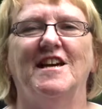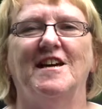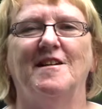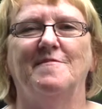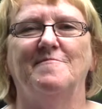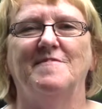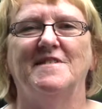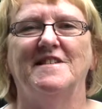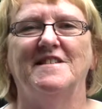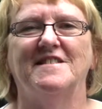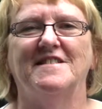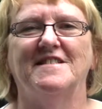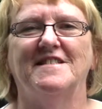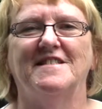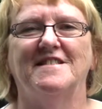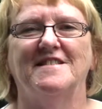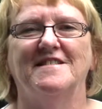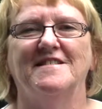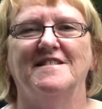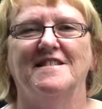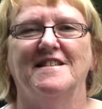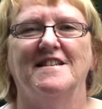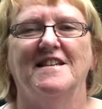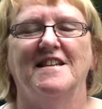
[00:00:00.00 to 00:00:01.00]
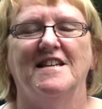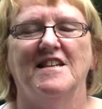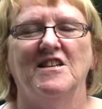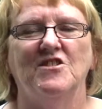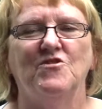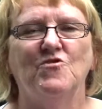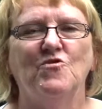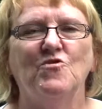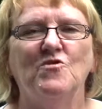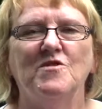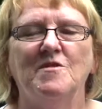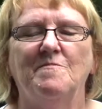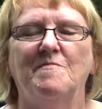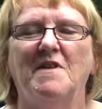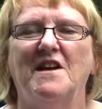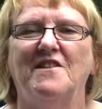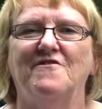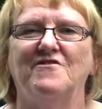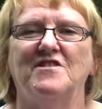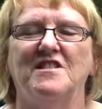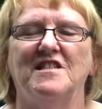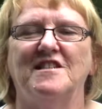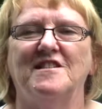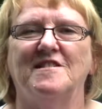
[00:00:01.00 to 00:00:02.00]
habits, it all
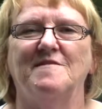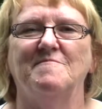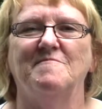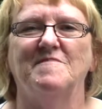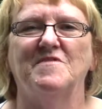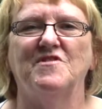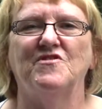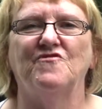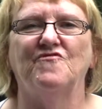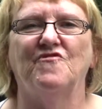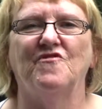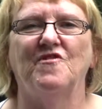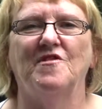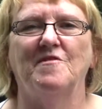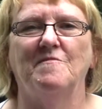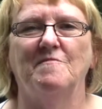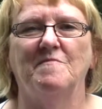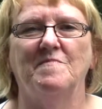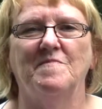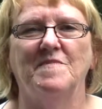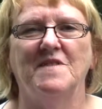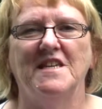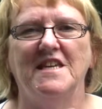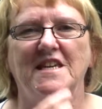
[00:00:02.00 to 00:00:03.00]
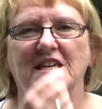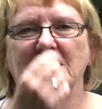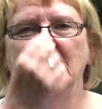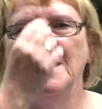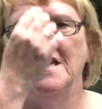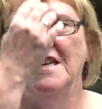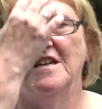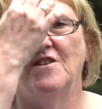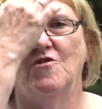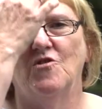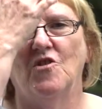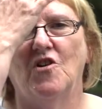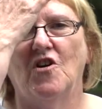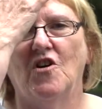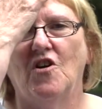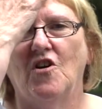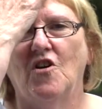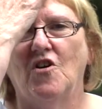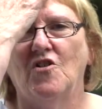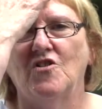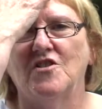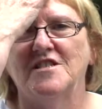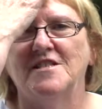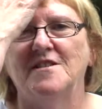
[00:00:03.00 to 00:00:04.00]
apparently comes from the
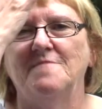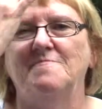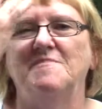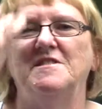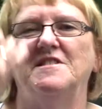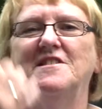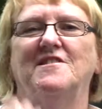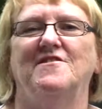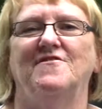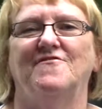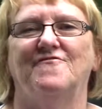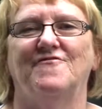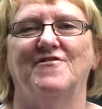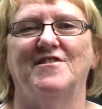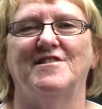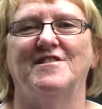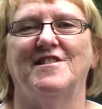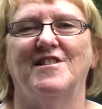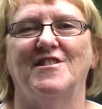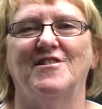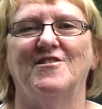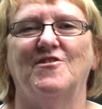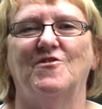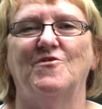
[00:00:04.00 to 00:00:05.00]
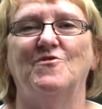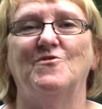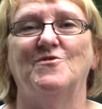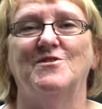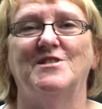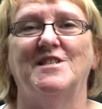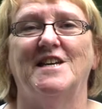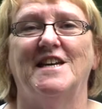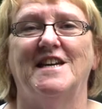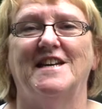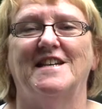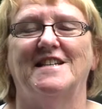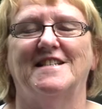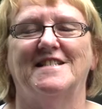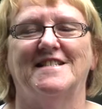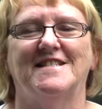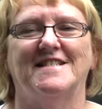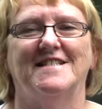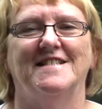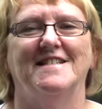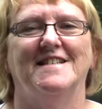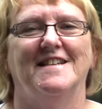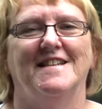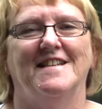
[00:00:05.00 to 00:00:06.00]
Occipital frontal
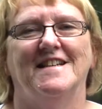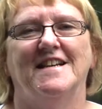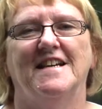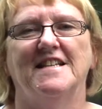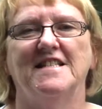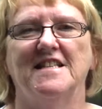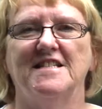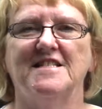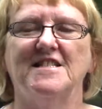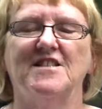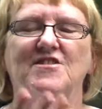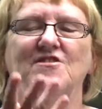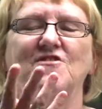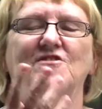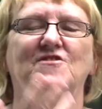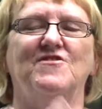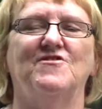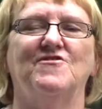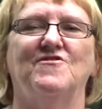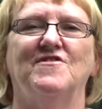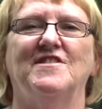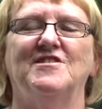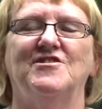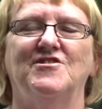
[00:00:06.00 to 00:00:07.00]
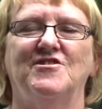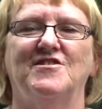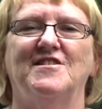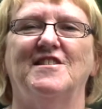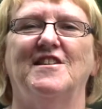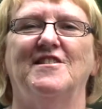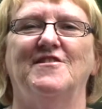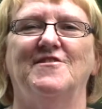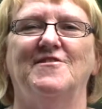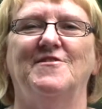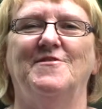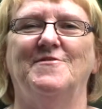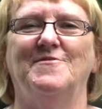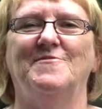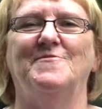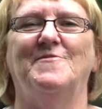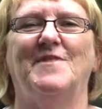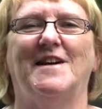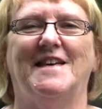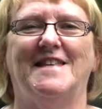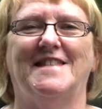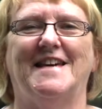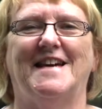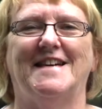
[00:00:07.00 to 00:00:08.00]
cortex. And as a doctor I should know
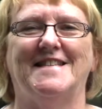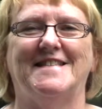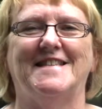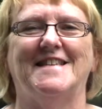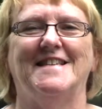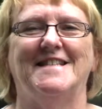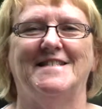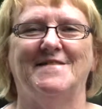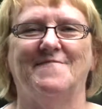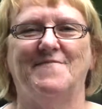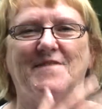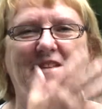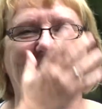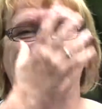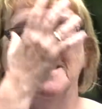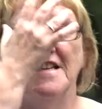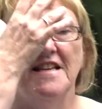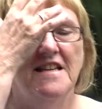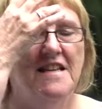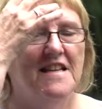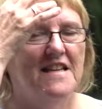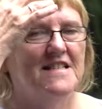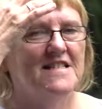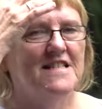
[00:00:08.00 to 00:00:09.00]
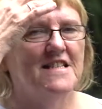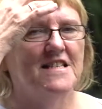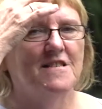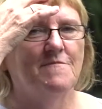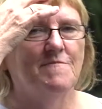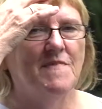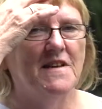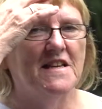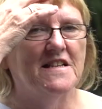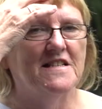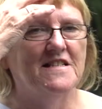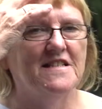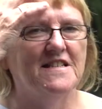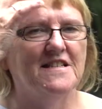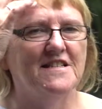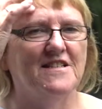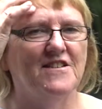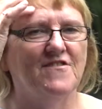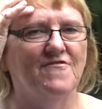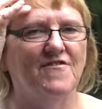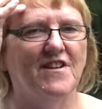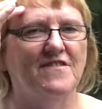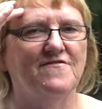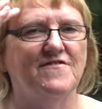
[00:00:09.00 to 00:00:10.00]
where that is, but I suspect
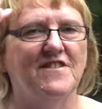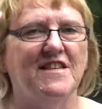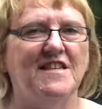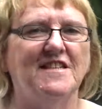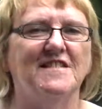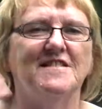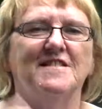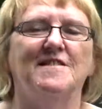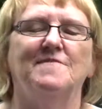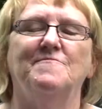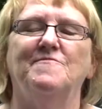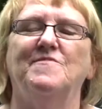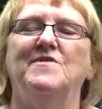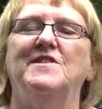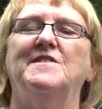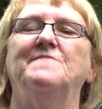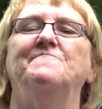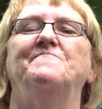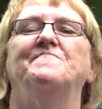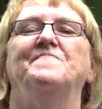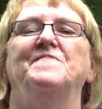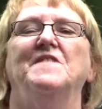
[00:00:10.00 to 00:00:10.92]
it's around here somewhere.